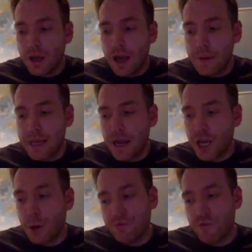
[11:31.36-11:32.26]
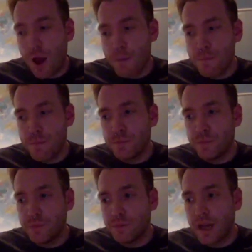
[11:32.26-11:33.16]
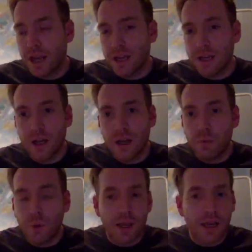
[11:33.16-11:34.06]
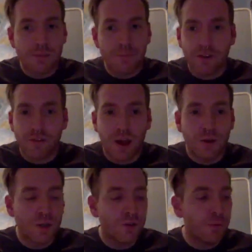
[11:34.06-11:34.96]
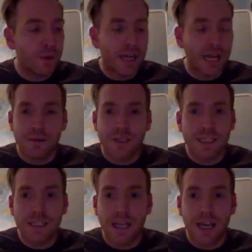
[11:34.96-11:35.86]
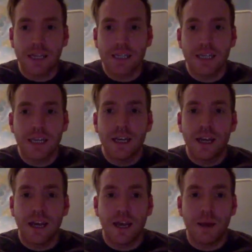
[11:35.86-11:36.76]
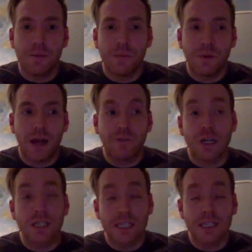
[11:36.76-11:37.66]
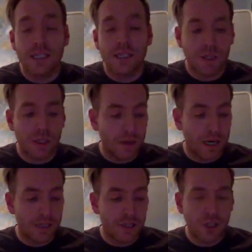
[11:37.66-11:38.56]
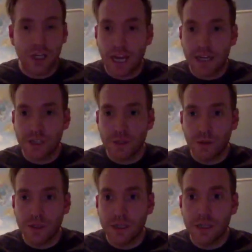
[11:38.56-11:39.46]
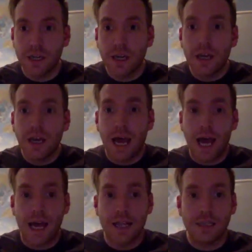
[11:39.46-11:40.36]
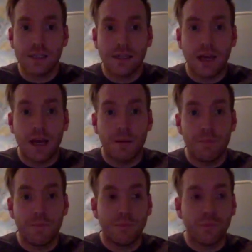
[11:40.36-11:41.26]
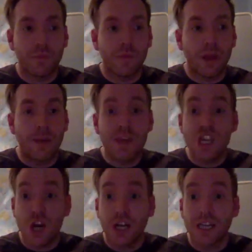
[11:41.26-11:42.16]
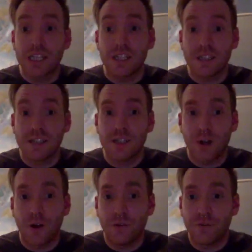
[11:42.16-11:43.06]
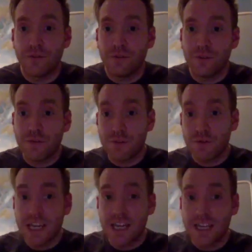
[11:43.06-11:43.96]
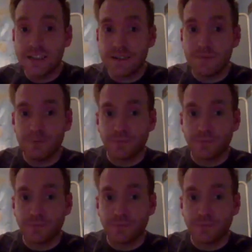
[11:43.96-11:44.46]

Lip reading: I mean, I come from like a working class background, grew up on a council estate. I've got a sister who has a genetic disorder, and I'm the youngest of 3 kids.